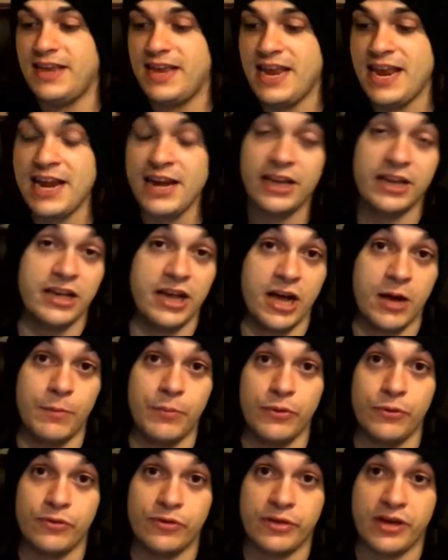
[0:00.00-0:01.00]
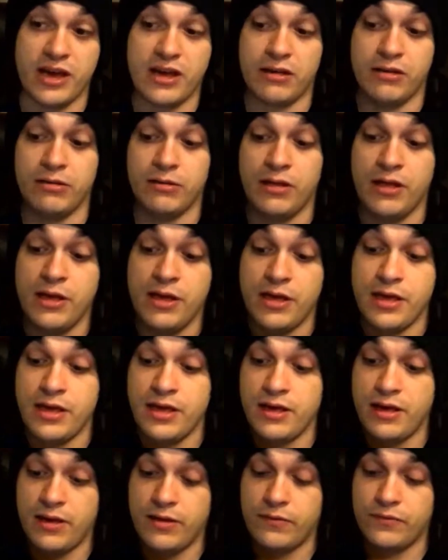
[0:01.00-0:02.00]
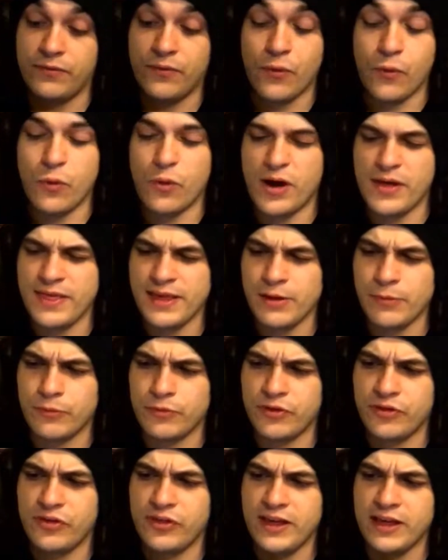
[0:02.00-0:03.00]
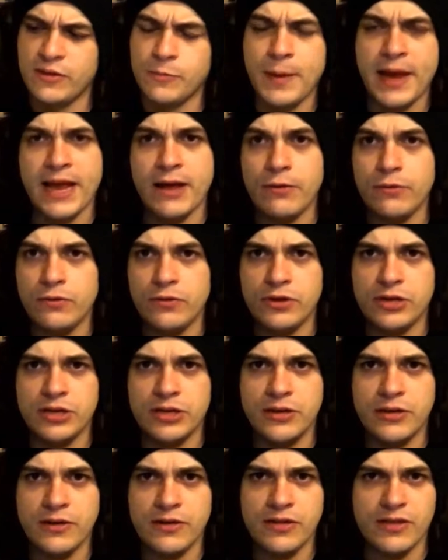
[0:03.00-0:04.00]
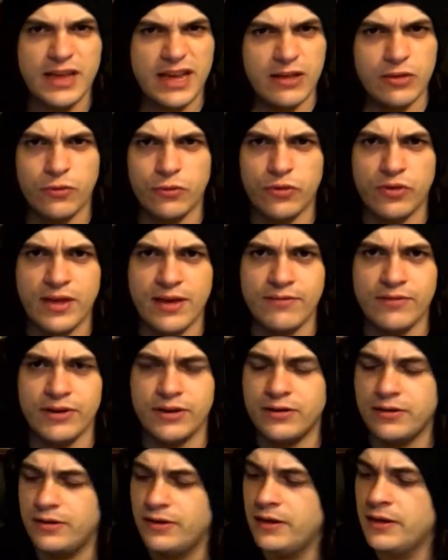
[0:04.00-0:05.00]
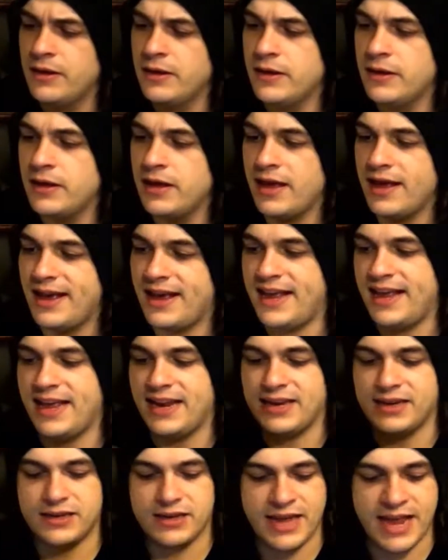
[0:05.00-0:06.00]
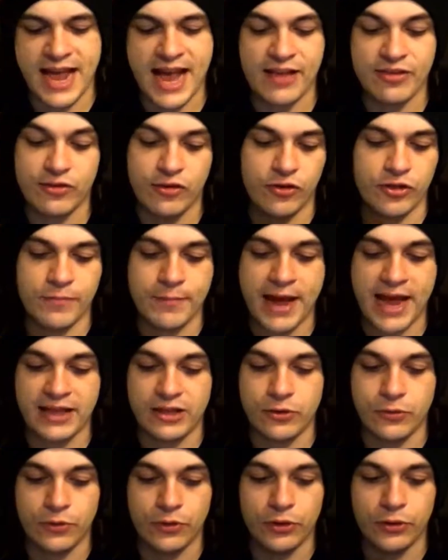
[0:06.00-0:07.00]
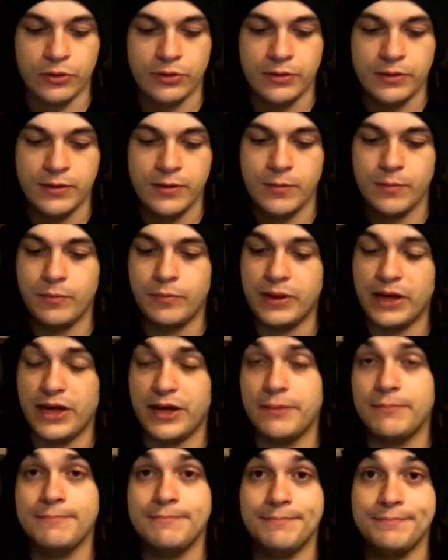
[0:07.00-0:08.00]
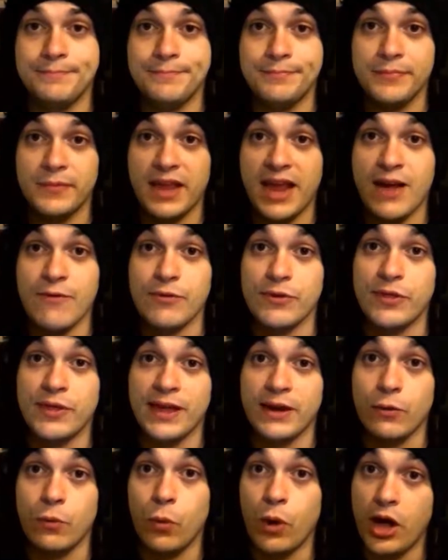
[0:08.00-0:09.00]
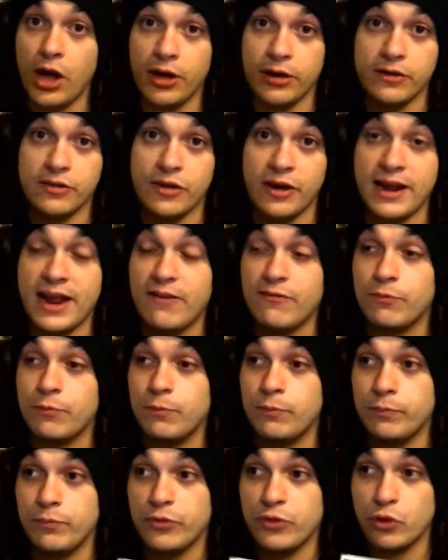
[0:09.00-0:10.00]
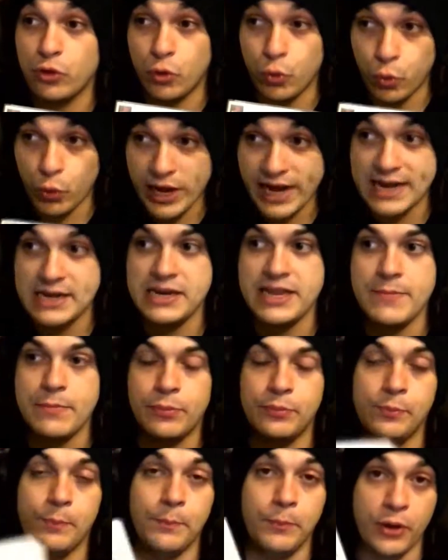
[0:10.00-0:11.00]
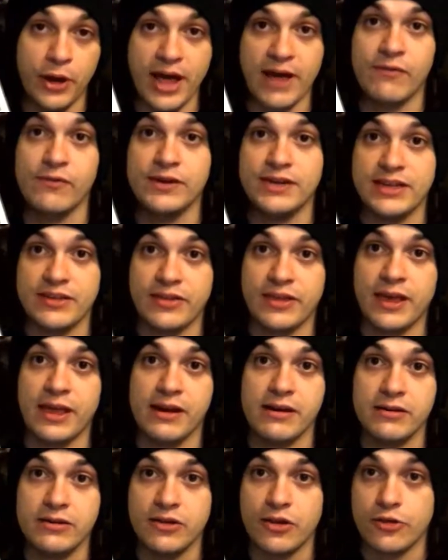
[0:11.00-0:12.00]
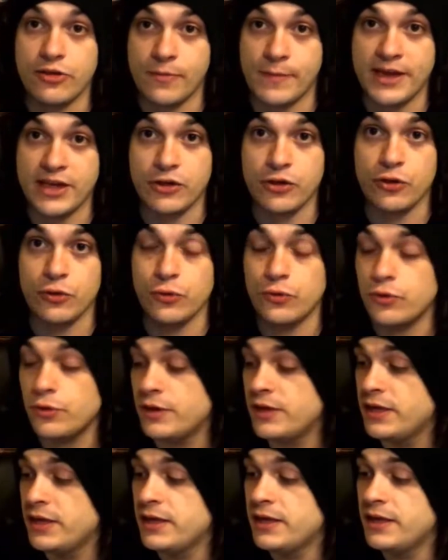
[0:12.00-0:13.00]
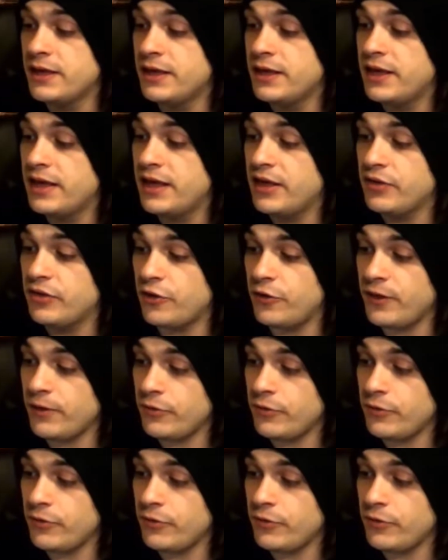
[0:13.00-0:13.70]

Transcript: in a car boot sale for, I think it was £6, 6 or 7. And it hasn't got the manual, but everything works. I have quickly put every disc in just to make sure. So that